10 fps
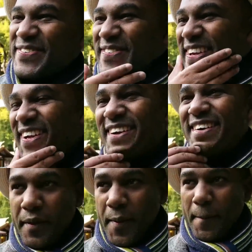black?
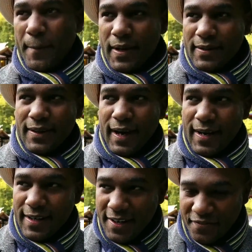But
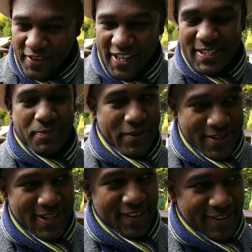another funny
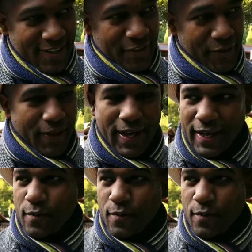experience I'll tell you though. I